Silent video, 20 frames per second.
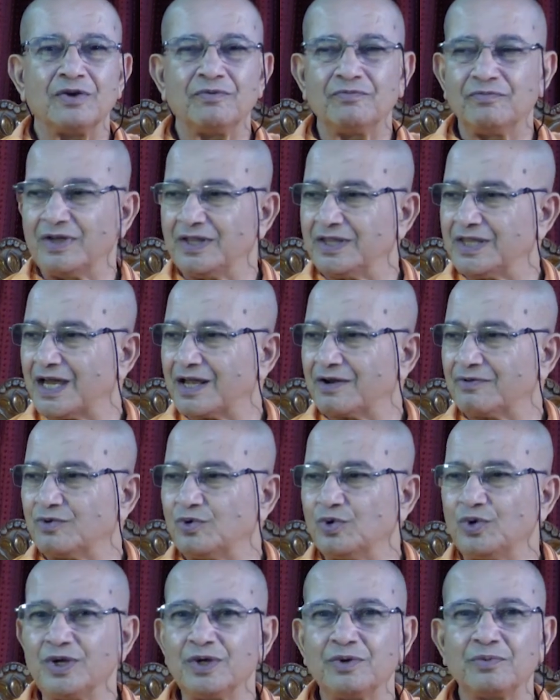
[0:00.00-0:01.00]
When they are
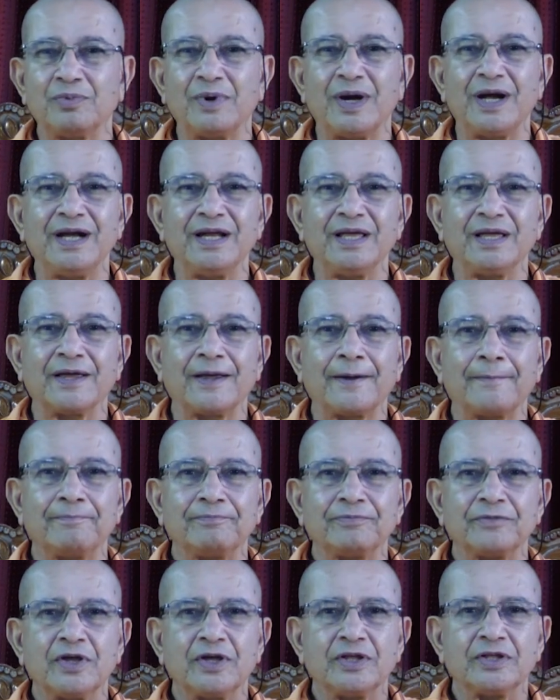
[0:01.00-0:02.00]
doing welding,
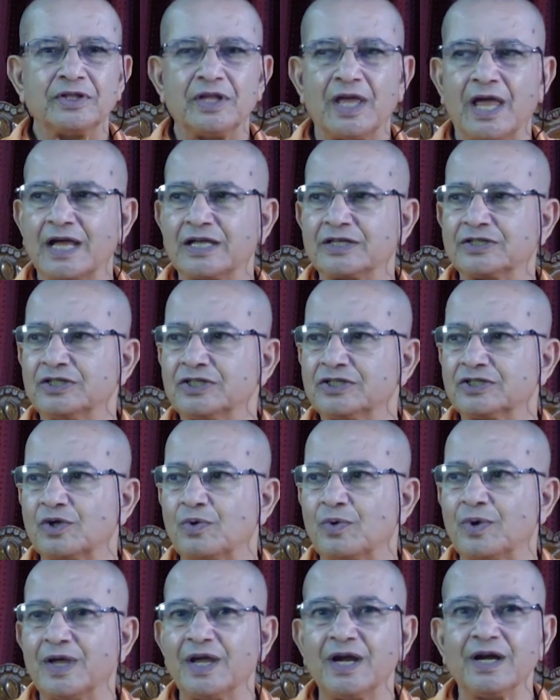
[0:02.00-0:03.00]
the excess
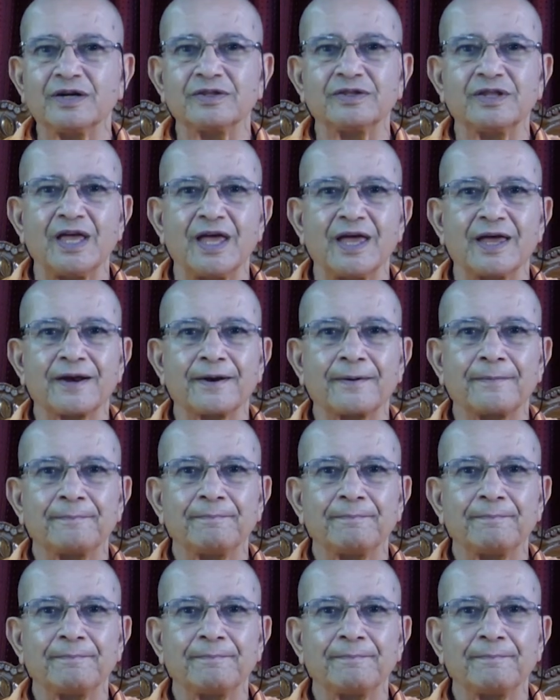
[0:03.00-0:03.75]
of heat there